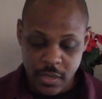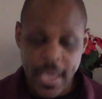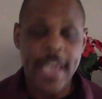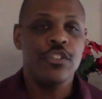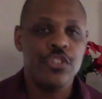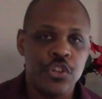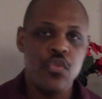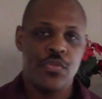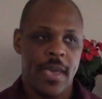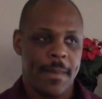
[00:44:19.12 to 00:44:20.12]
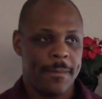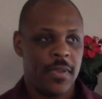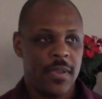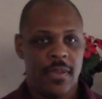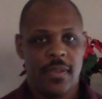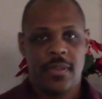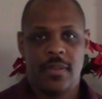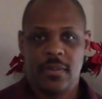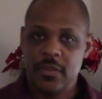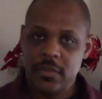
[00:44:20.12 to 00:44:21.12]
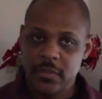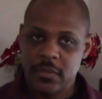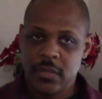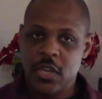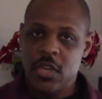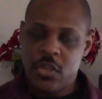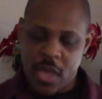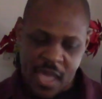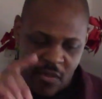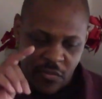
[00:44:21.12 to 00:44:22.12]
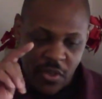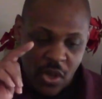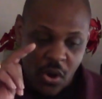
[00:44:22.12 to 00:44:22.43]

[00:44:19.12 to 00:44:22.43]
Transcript: and do them. You have